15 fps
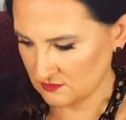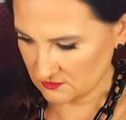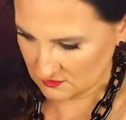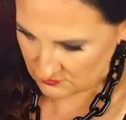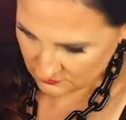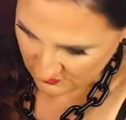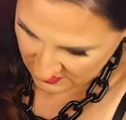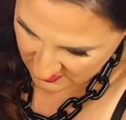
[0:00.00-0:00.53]

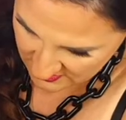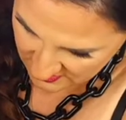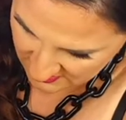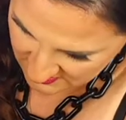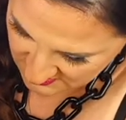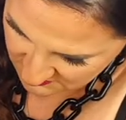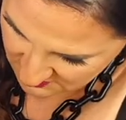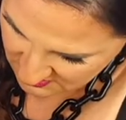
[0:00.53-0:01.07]
where it
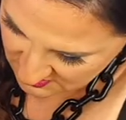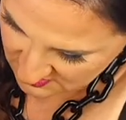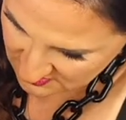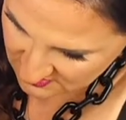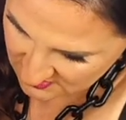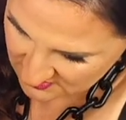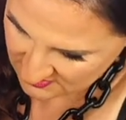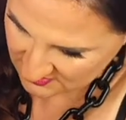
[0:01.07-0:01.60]
is because
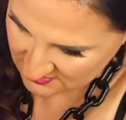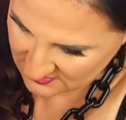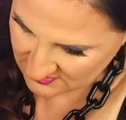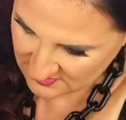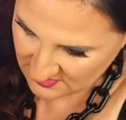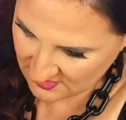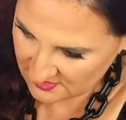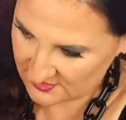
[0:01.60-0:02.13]
it's like this
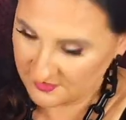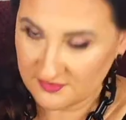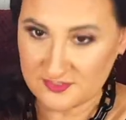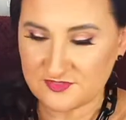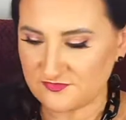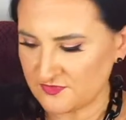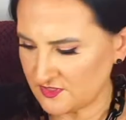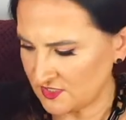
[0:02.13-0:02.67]
calendar is
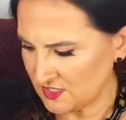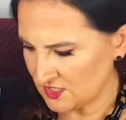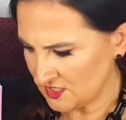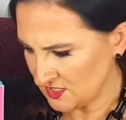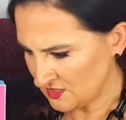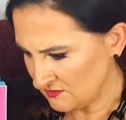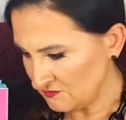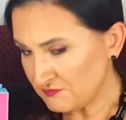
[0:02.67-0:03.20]
very
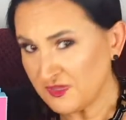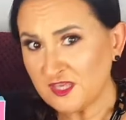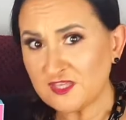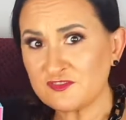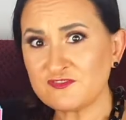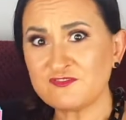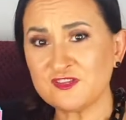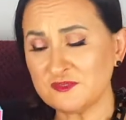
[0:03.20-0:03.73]
big
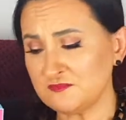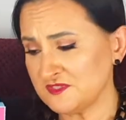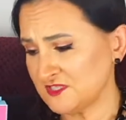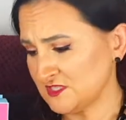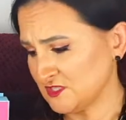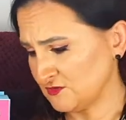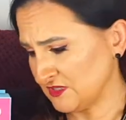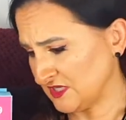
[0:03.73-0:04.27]
and flimsy,
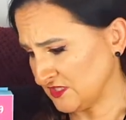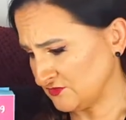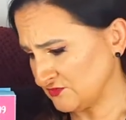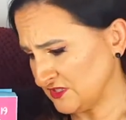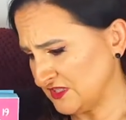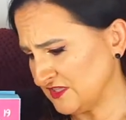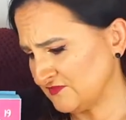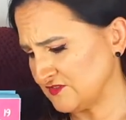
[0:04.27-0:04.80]
so I can't
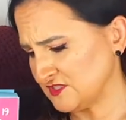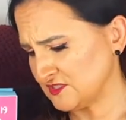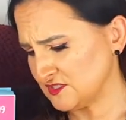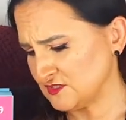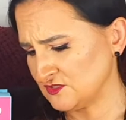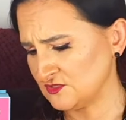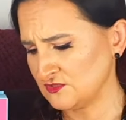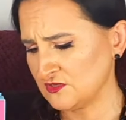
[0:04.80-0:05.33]
really lift it
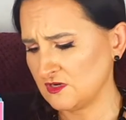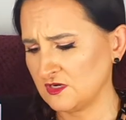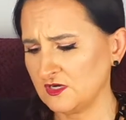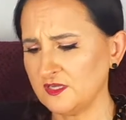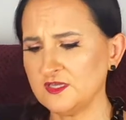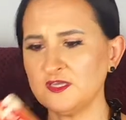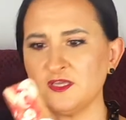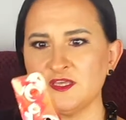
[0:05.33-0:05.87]
too
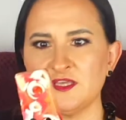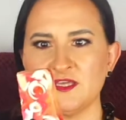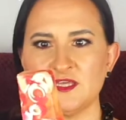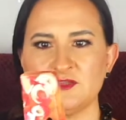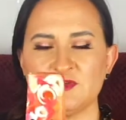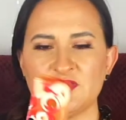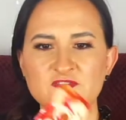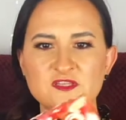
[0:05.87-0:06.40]
high. And
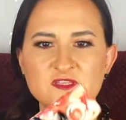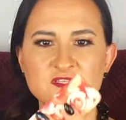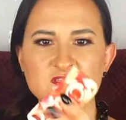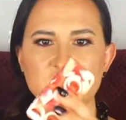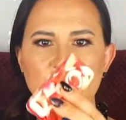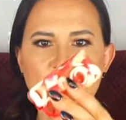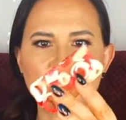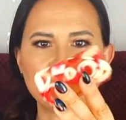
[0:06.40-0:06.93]
then we have another
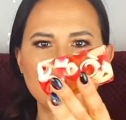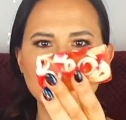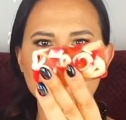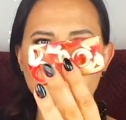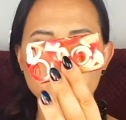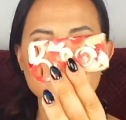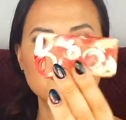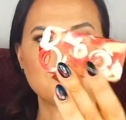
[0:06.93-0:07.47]
soap.
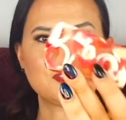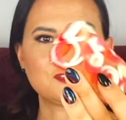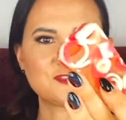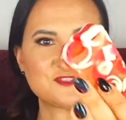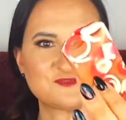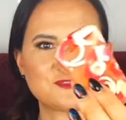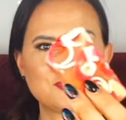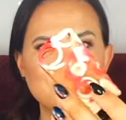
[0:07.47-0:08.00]
This one
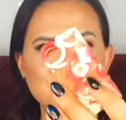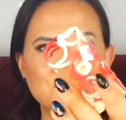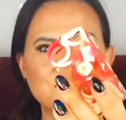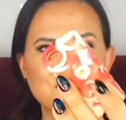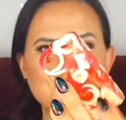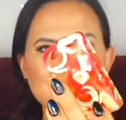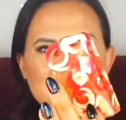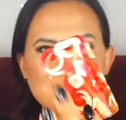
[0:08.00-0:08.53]
looks really
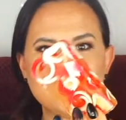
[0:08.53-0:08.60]
cool.